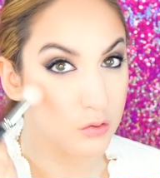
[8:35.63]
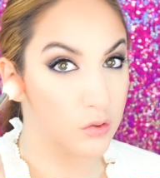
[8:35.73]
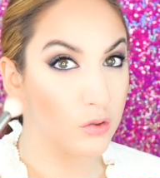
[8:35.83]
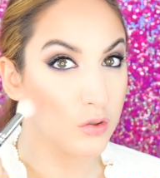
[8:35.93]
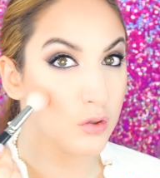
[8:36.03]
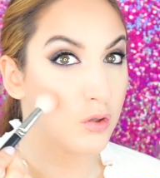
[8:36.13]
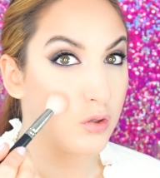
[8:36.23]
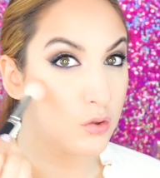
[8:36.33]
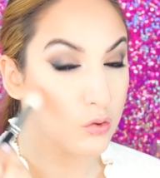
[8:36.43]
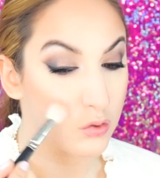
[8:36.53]
This
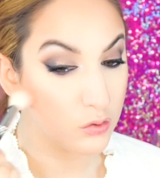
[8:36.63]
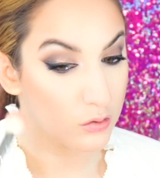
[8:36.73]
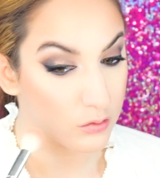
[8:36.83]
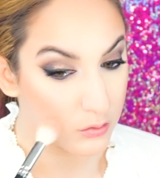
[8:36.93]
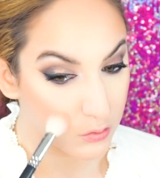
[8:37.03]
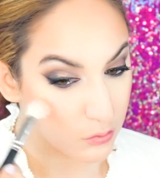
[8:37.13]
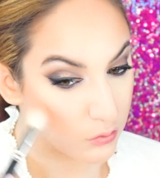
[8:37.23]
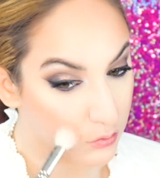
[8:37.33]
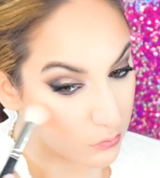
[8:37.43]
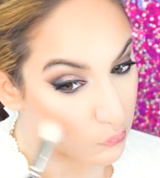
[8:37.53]
highlight is
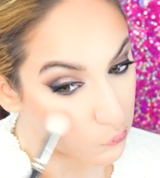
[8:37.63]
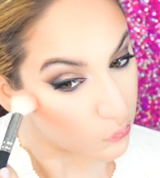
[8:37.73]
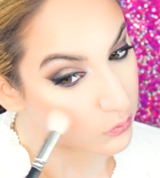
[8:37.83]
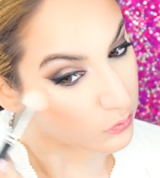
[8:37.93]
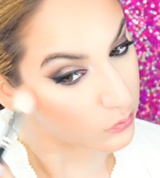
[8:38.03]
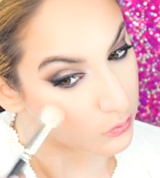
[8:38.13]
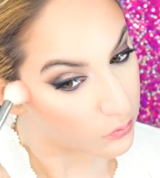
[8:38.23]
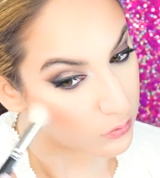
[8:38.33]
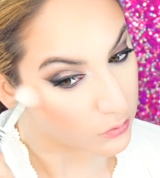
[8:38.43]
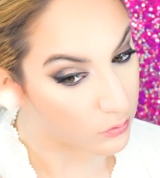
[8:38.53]
awesome, you guys, and
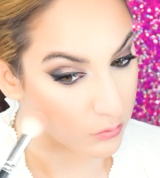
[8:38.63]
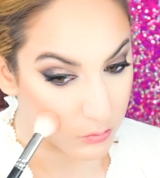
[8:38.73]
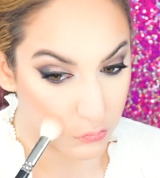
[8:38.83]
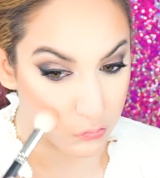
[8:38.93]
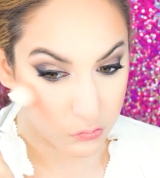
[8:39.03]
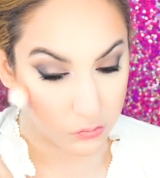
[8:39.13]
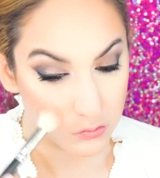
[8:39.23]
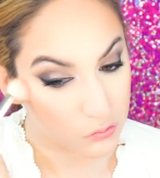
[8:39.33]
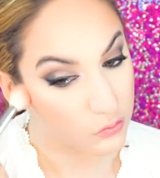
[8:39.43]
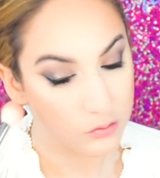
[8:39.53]
it is only
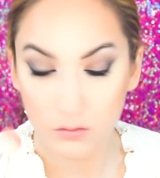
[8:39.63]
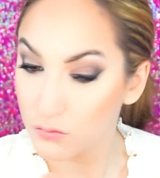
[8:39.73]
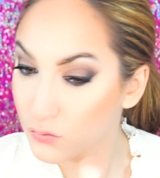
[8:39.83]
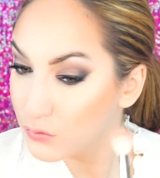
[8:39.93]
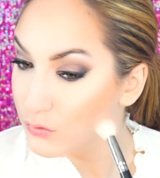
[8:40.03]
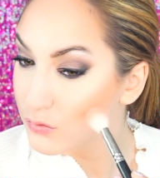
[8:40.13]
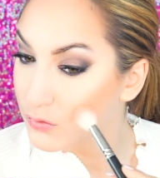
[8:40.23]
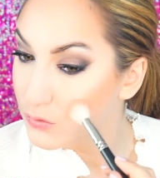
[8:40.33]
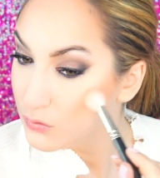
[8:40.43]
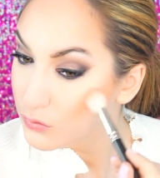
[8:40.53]
$5 or
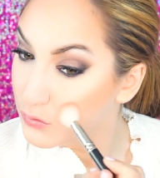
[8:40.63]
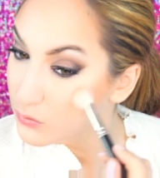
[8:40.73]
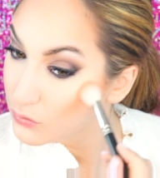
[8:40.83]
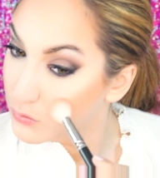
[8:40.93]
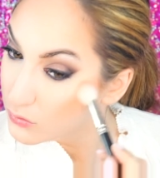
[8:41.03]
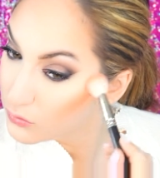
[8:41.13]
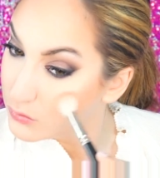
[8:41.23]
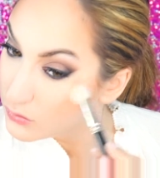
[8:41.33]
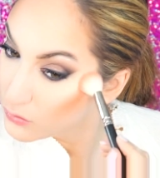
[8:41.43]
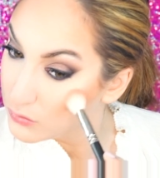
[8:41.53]
$6 off of their
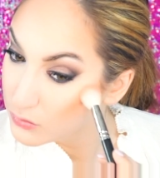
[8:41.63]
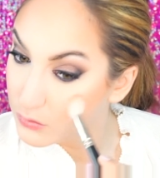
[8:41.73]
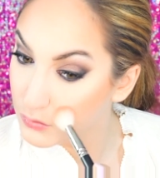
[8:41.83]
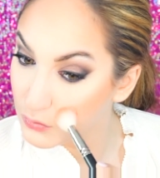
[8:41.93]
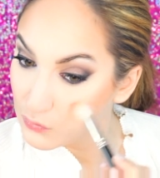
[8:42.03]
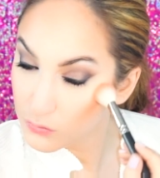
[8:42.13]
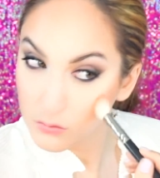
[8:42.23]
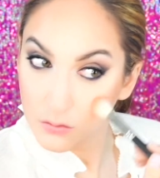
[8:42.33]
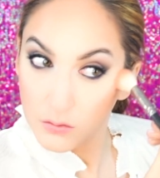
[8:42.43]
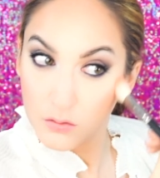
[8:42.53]
website, so go
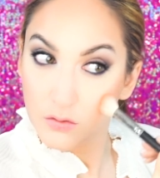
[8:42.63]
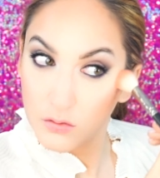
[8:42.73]
get it.